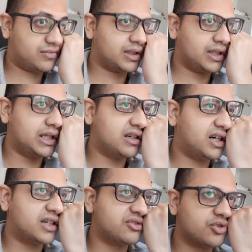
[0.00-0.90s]
in
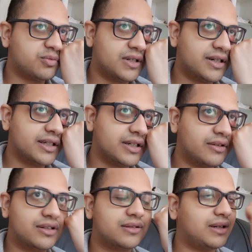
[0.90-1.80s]
Arjun's building,
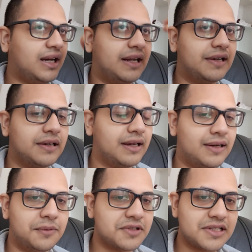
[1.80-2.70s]
and
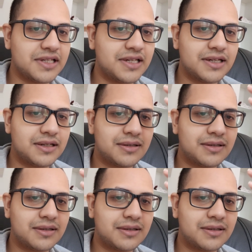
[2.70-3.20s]
I was like,